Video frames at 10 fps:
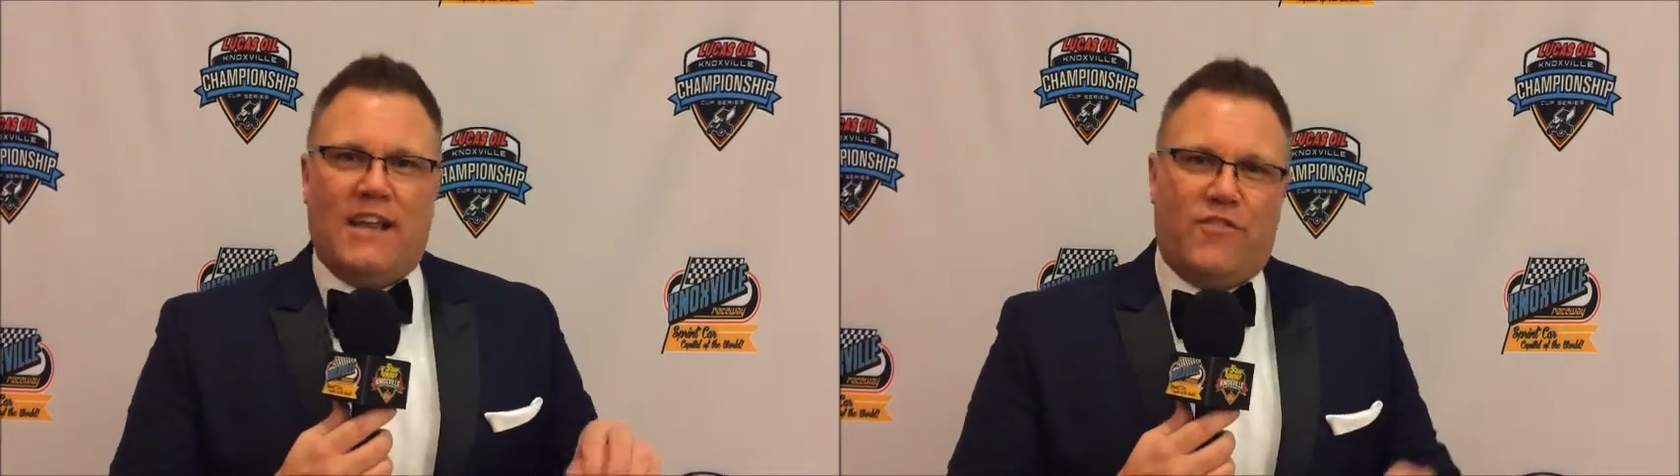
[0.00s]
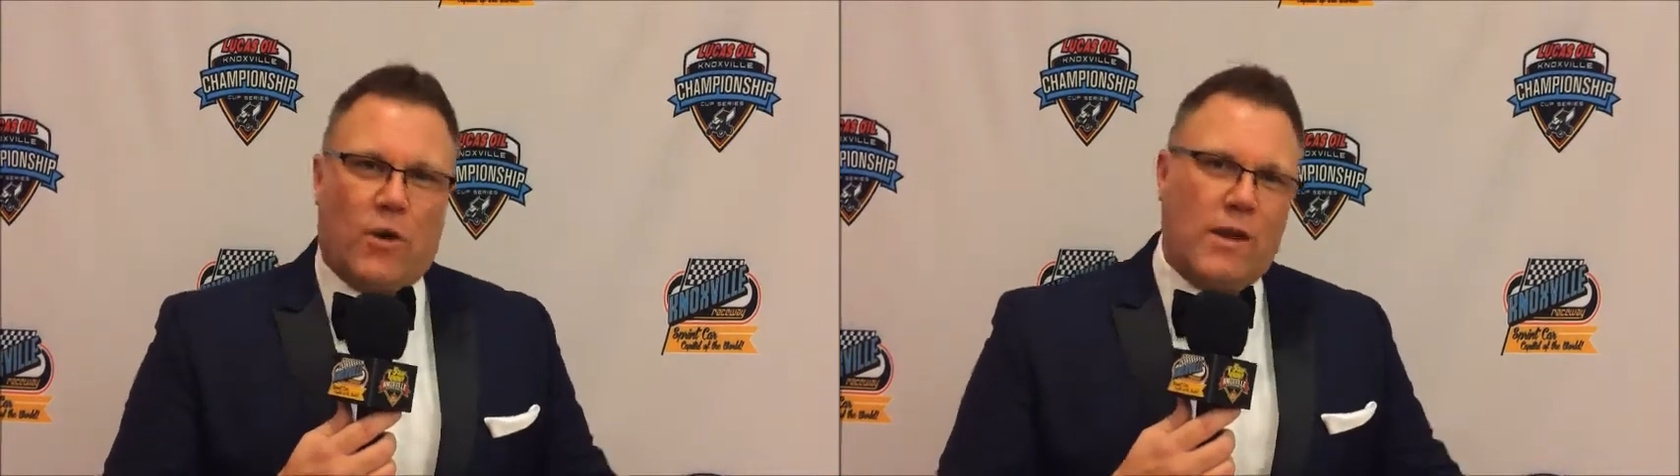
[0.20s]

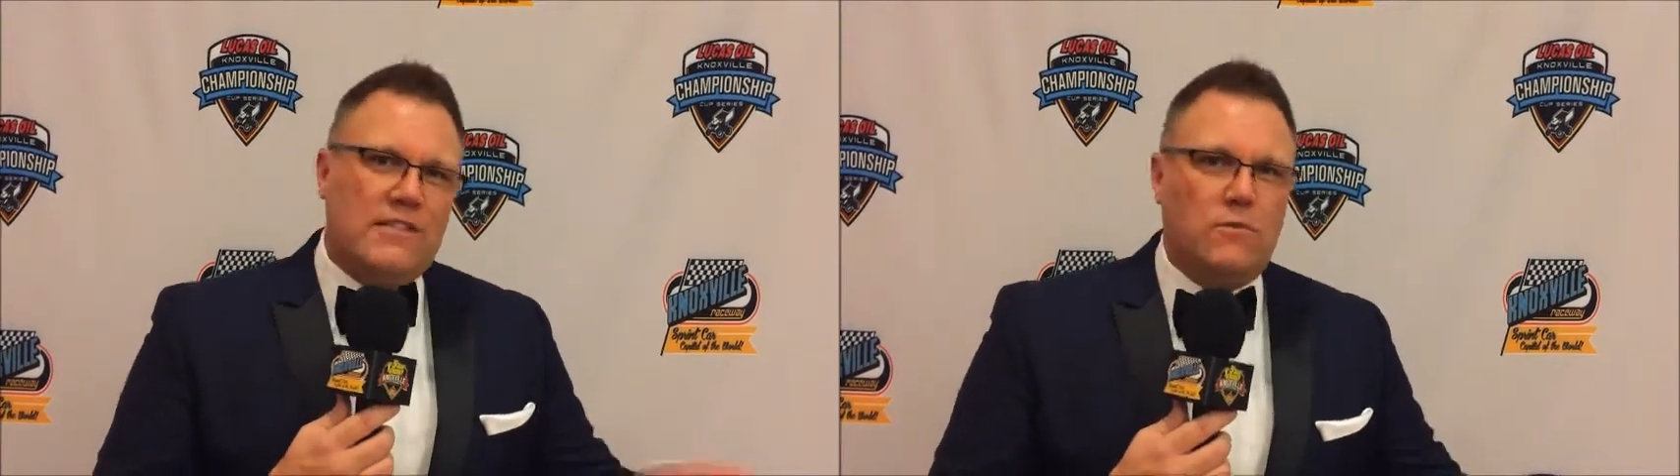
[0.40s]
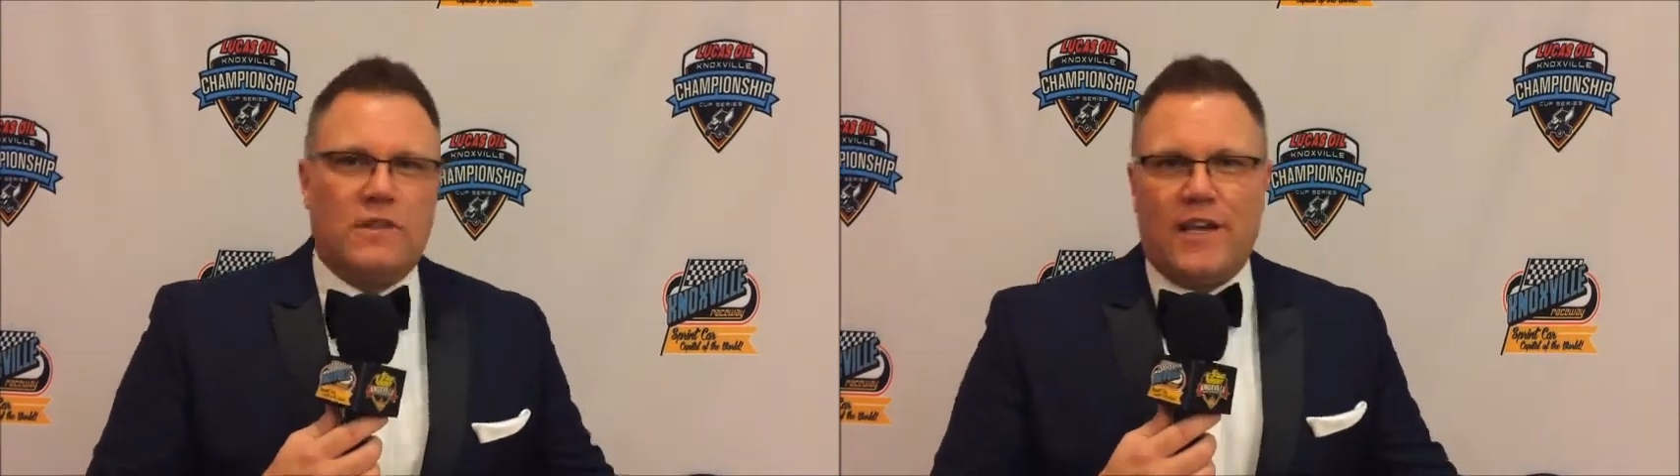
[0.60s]
and if they're
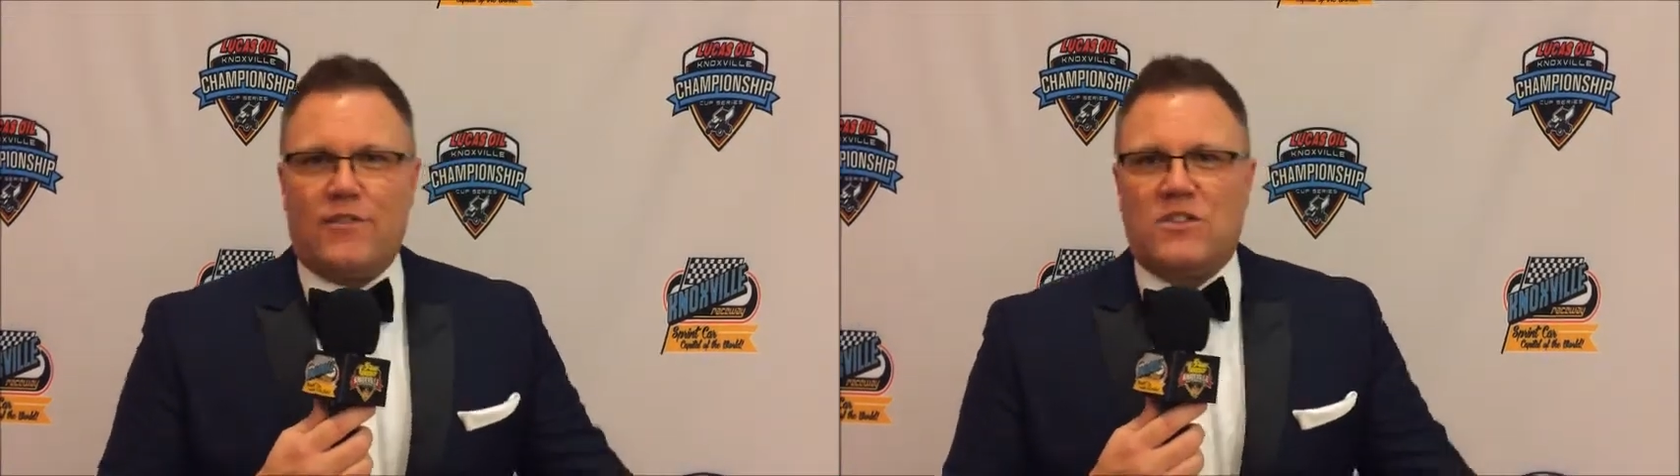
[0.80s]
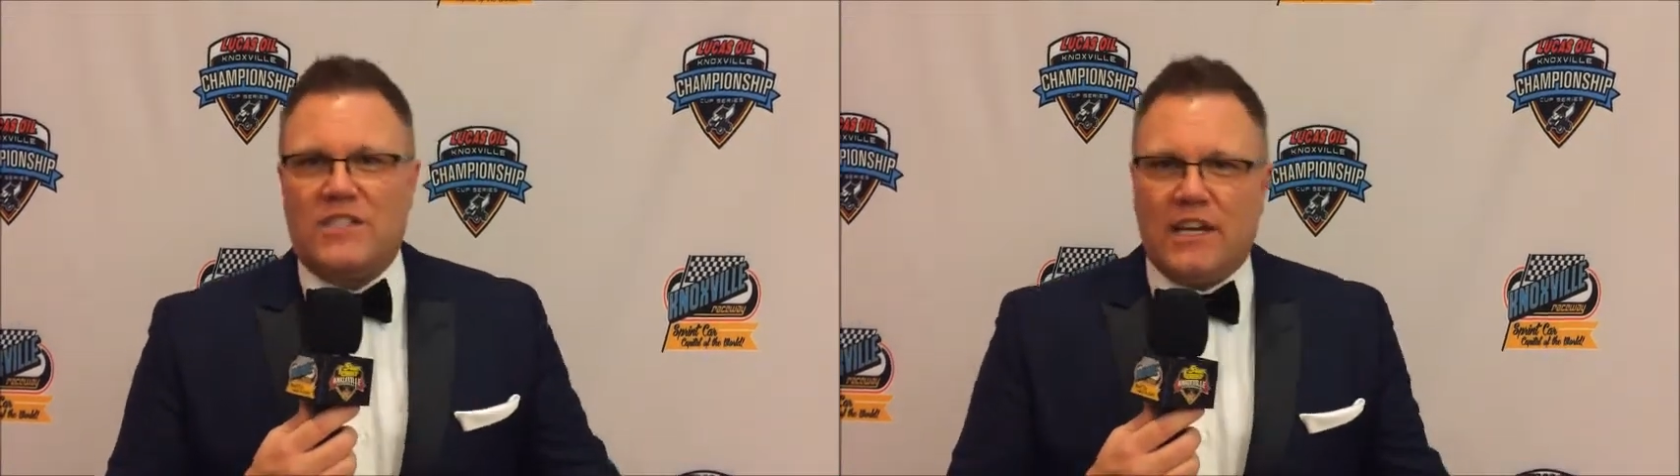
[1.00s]
racing with
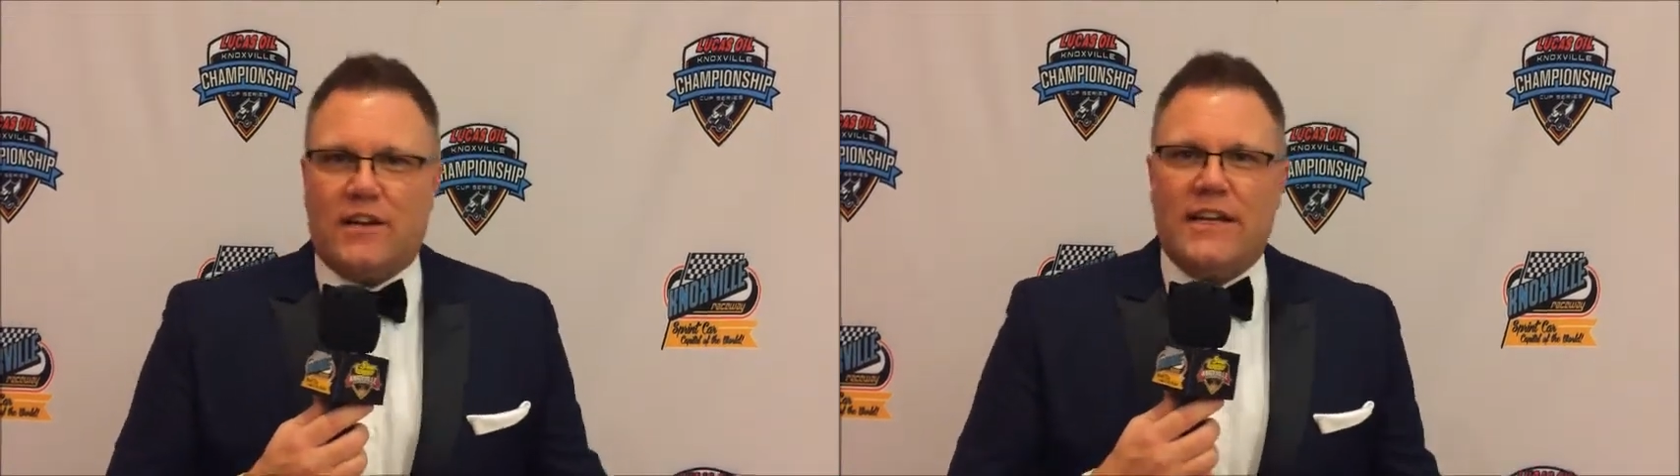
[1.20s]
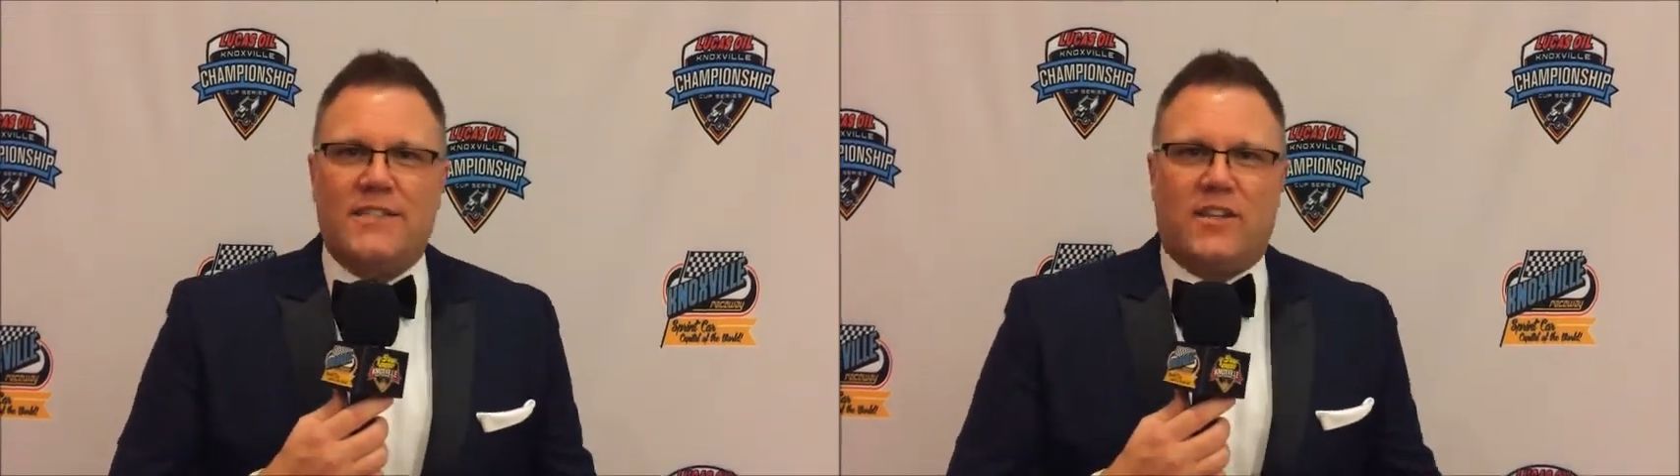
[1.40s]
other
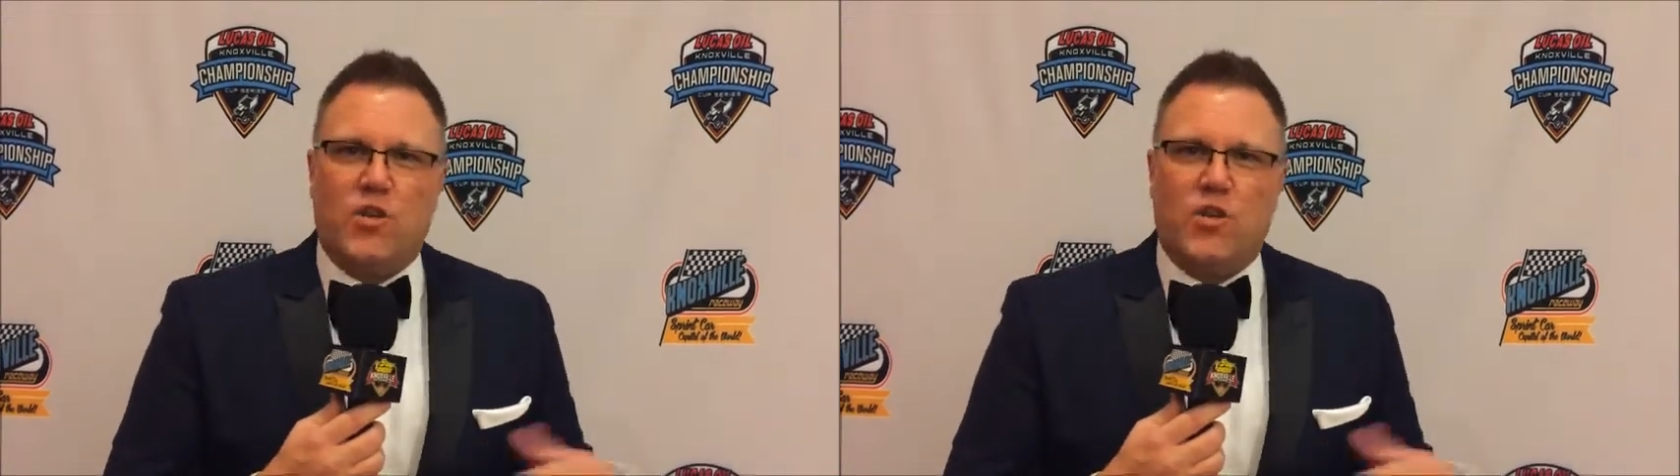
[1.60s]
series,